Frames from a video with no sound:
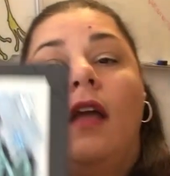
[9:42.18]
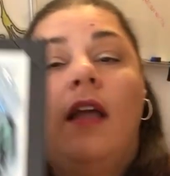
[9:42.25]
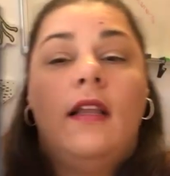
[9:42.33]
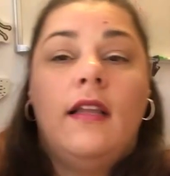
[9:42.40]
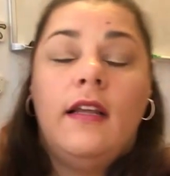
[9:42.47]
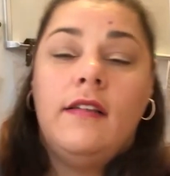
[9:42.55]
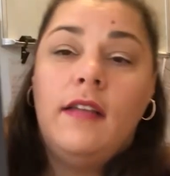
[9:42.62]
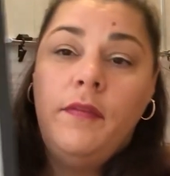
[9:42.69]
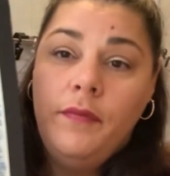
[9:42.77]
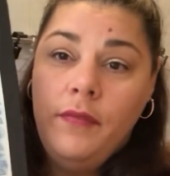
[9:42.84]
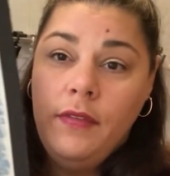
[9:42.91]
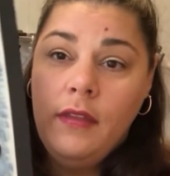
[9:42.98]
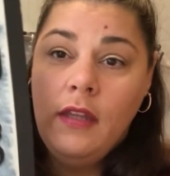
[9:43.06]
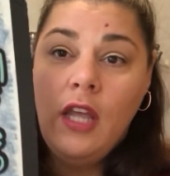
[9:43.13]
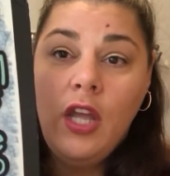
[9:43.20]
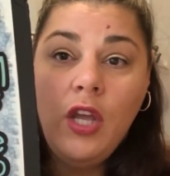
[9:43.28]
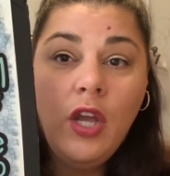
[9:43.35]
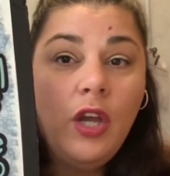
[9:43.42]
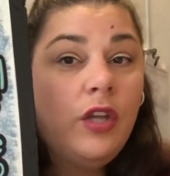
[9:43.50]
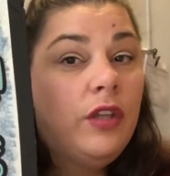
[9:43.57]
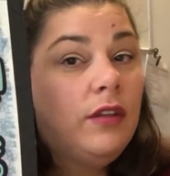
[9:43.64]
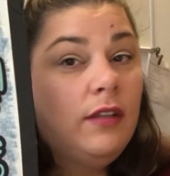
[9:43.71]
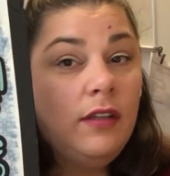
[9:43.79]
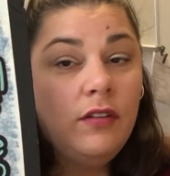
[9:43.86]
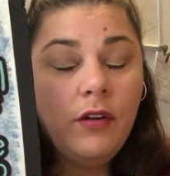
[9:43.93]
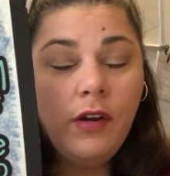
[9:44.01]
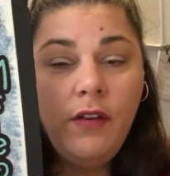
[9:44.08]
And like I said,
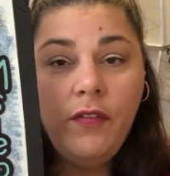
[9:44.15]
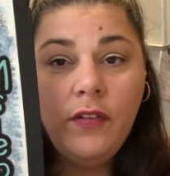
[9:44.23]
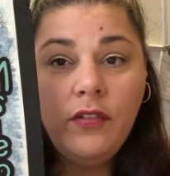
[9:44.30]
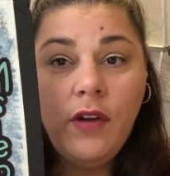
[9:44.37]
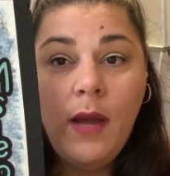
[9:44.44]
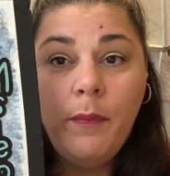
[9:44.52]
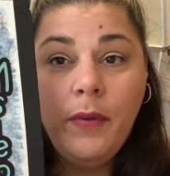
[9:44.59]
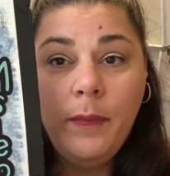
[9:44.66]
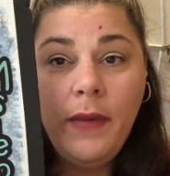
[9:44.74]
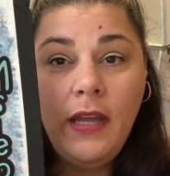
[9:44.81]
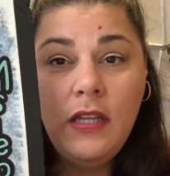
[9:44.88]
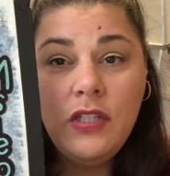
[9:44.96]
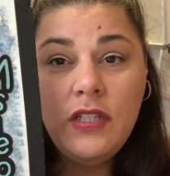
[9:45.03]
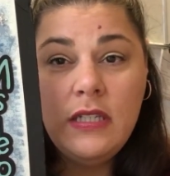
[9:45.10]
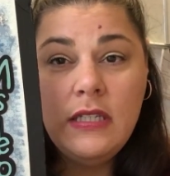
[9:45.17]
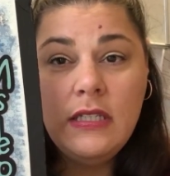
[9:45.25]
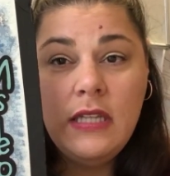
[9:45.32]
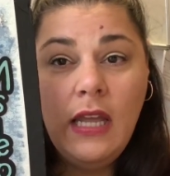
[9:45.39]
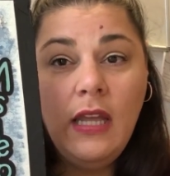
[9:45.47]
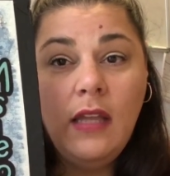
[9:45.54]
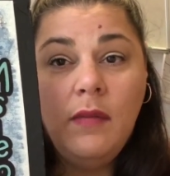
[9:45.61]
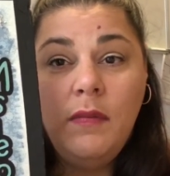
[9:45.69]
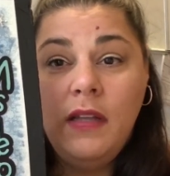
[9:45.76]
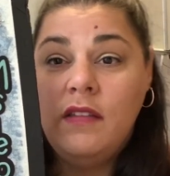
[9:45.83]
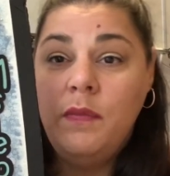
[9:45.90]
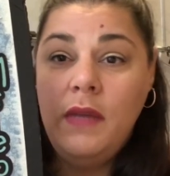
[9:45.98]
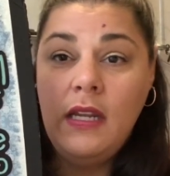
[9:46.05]
these are great for scrapbook pages and
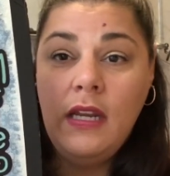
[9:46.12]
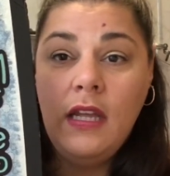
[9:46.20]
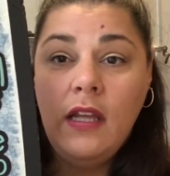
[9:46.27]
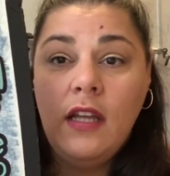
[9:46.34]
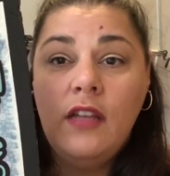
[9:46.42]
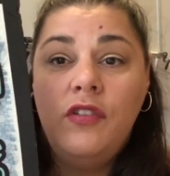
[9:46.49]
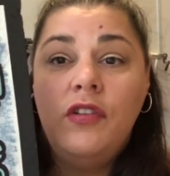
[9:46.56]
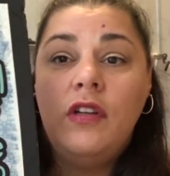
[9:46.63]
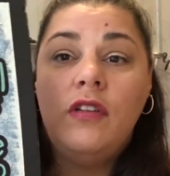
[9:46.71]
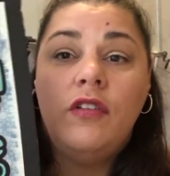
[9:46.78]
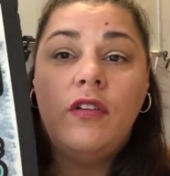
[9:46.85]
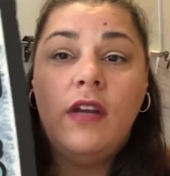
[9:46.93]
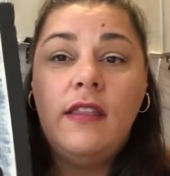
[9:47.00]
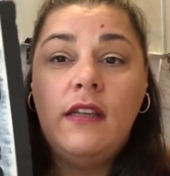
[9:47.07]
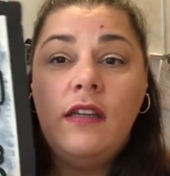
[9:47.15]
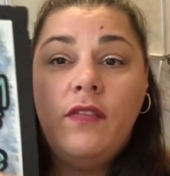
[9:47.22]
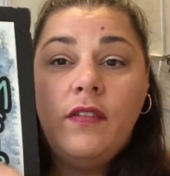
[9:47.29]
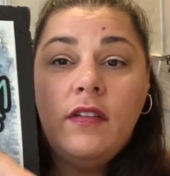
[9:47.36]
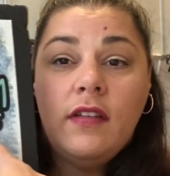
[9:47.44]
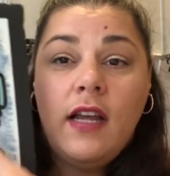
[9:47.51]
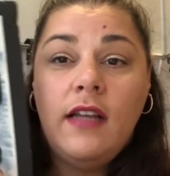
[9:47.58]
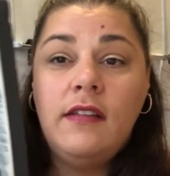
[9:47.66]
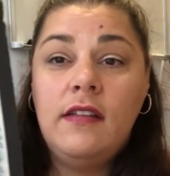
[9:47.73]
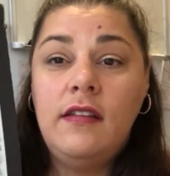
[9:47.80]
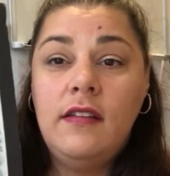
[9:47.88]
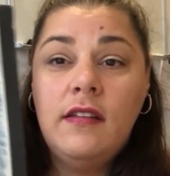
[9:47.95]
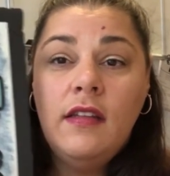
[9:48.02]
mixed media because you can create the different
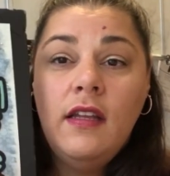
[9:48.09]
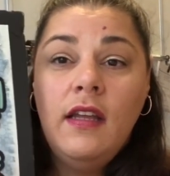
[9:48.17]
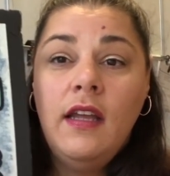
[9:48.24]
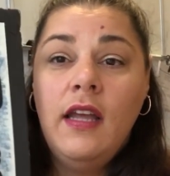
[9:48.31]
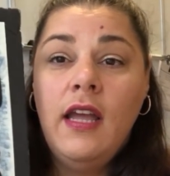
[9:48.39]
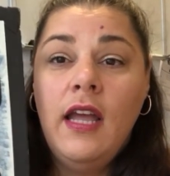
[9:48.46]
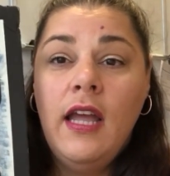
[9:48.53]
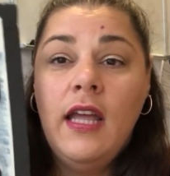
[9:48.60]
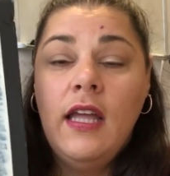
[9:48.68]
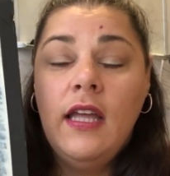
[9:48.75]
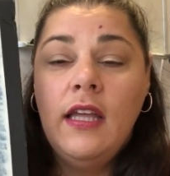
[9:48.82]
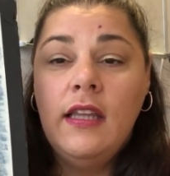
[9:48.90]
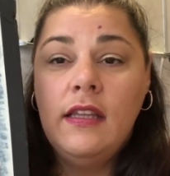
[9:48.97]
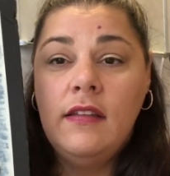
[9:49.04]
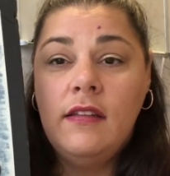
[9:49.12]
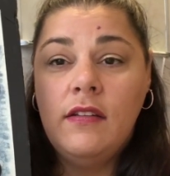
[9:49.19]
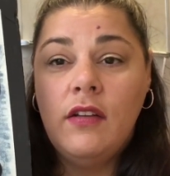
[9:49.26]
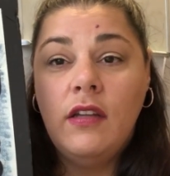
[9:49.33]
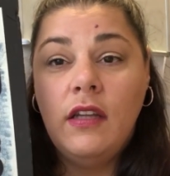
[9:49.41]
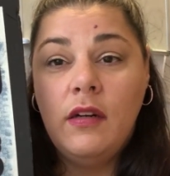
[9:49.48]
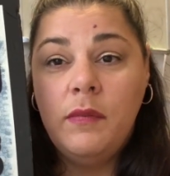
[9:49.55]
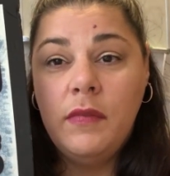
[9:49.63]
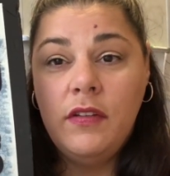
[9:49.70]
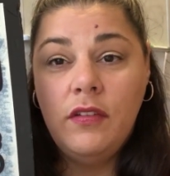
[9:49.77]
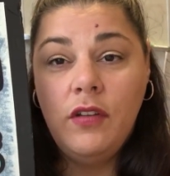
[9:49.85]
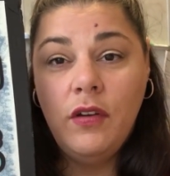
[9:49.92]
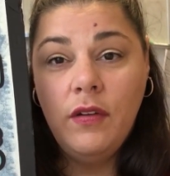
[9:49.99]
sizes. This is our little
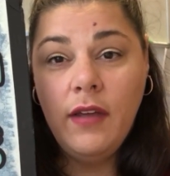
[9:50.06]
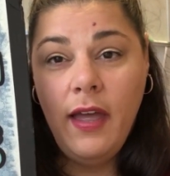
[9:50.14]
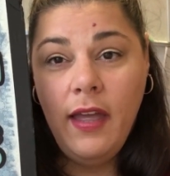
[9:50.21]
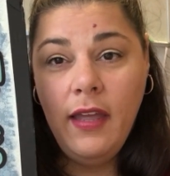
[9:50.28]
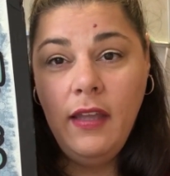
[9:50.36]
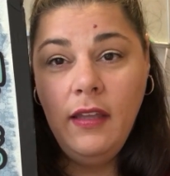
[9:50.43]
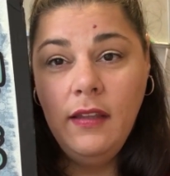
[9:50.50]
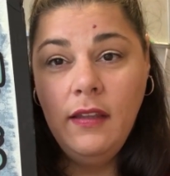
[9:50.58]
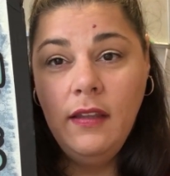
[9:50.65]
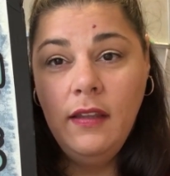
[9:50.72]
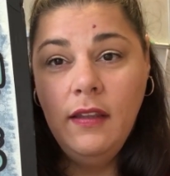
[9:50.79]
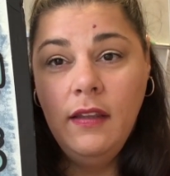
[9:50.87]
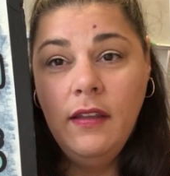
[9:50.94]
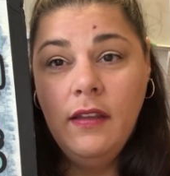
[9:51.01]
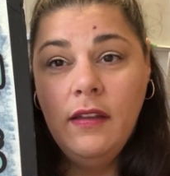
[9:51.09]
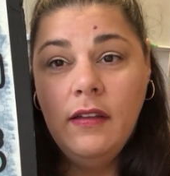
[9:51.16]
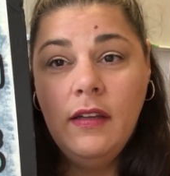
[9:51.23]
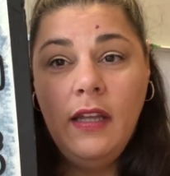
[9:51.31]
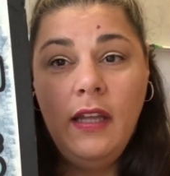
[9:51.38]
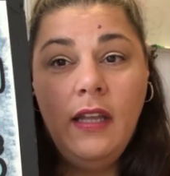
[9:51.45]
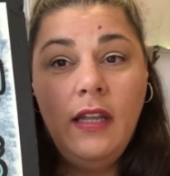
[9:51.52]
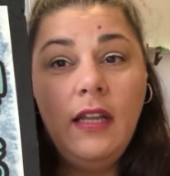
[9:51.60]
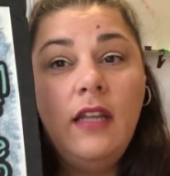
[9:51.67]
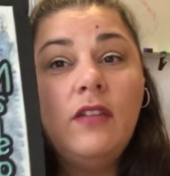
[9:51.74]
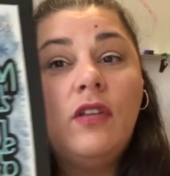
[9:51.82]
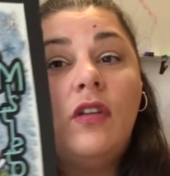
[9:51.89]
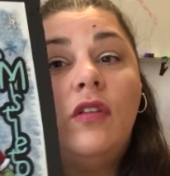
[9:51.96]
mistletoe guy, and
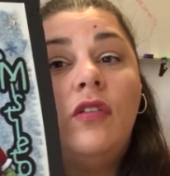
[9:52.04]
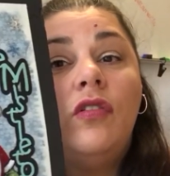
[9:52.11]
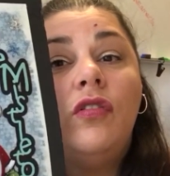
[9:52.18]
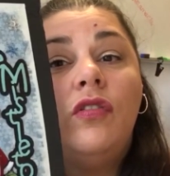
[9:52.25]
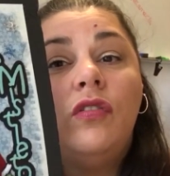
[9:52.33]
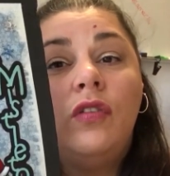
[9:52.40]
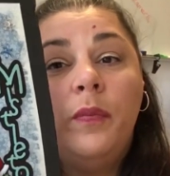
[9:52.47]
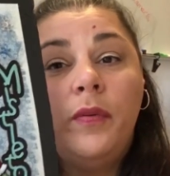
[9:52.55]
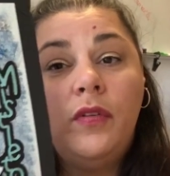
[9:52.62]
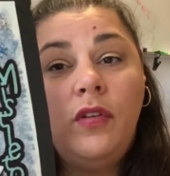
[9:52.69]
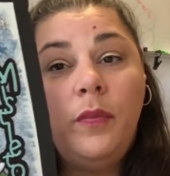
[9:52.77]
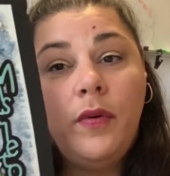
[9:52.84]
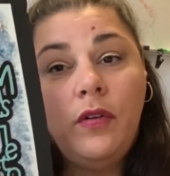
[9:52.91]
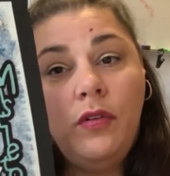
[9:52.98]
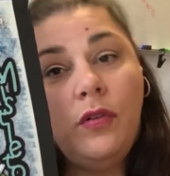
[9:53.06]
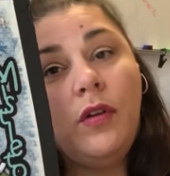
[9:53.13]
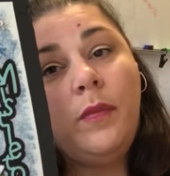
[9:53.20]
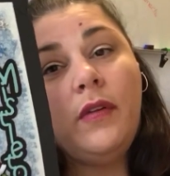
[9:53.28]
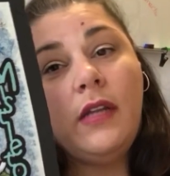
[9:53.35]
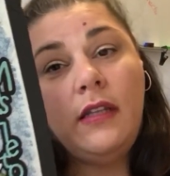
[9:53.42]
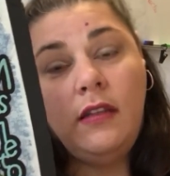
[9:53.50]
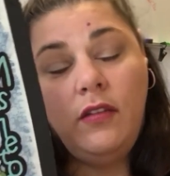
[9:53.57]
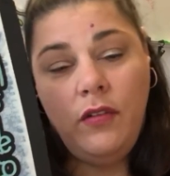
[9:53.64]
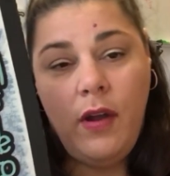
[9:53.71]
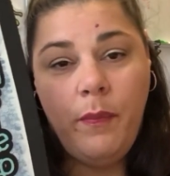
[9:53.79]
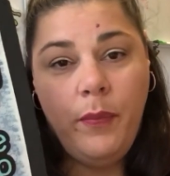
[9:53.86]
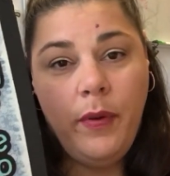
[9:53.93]
he's super, super adorable on the
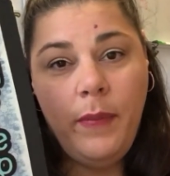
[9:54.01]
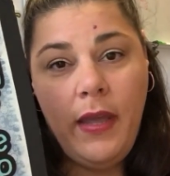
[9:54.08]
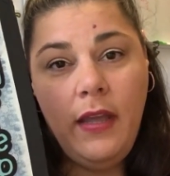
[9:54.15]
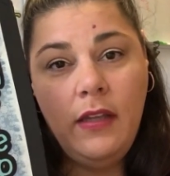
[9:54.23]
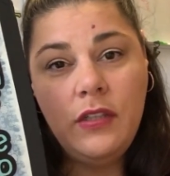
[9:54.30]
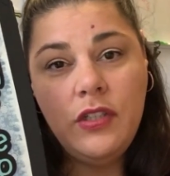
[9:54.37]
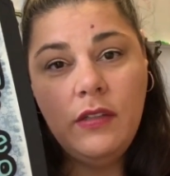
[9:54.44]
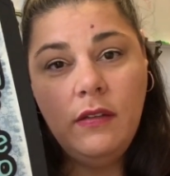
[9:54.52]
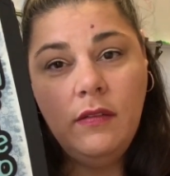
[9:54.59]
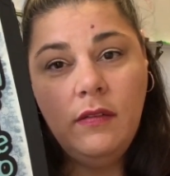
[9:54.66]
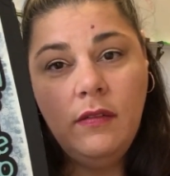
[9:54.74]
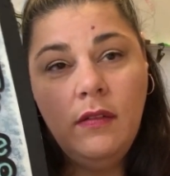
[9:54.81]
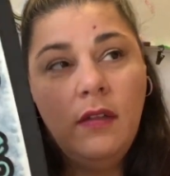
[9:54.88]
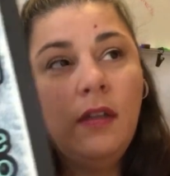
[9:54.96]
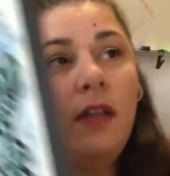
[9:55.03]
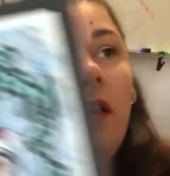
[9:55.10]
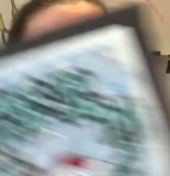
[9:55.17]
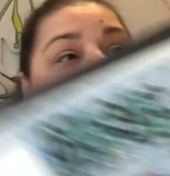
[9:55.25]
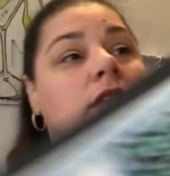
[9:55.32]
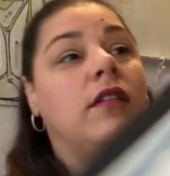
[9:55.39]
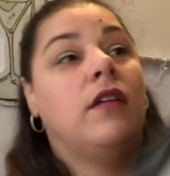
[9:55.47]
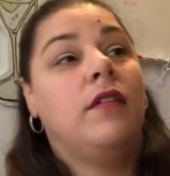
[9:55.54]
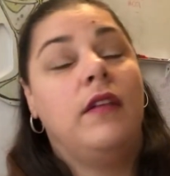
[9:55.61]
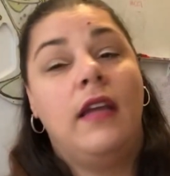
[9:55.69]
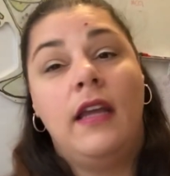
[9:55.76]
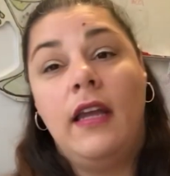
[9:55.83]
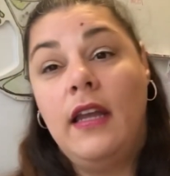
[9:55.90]
scrapbook page. So
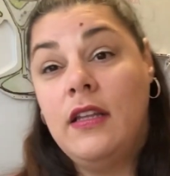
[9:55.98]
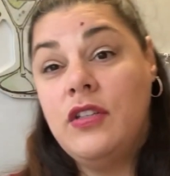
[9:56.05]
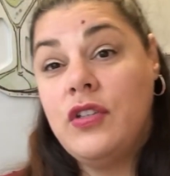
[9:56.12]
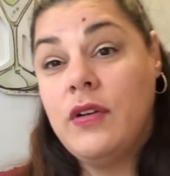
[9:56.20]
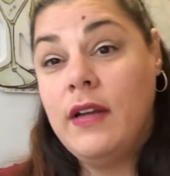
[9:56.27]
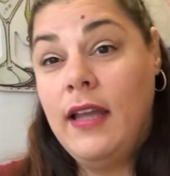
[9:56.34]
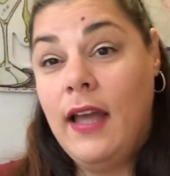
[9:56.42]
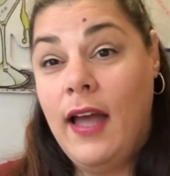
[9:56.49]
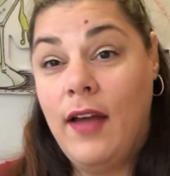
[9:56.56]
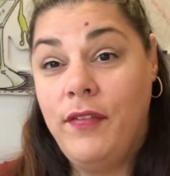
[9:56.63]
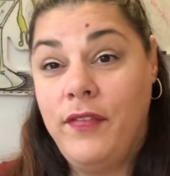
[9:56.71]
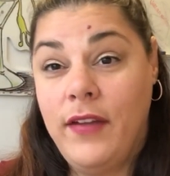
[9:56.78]
enjoy, have fun.